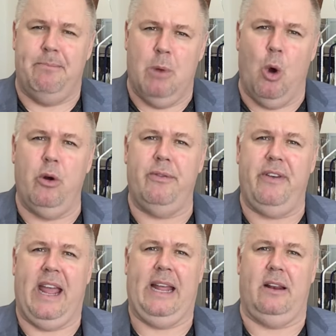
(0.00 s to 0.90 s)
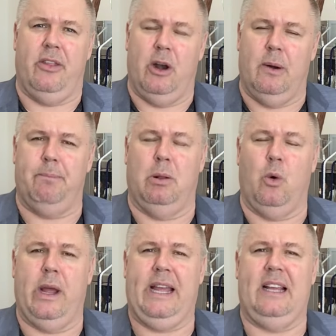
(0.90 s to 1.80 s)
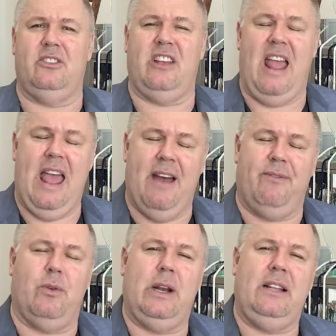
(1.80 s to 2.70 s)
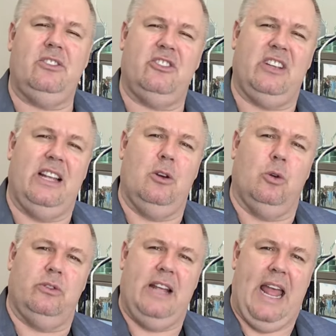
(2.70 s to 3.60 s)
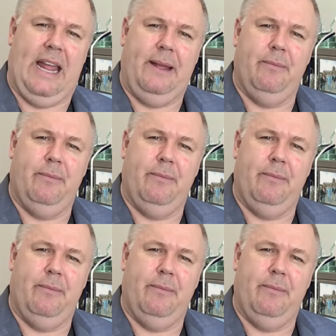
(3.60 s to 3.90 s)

motivate their employees every single day.